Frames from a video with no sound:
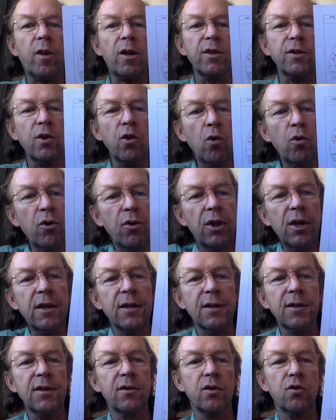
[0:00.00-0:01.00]
So
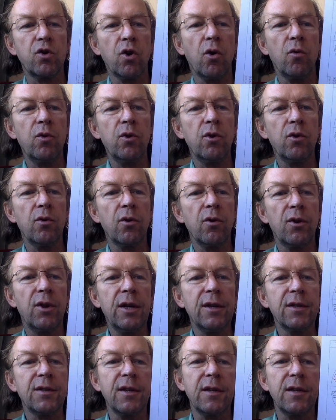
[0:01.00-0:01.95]
this, showing you this,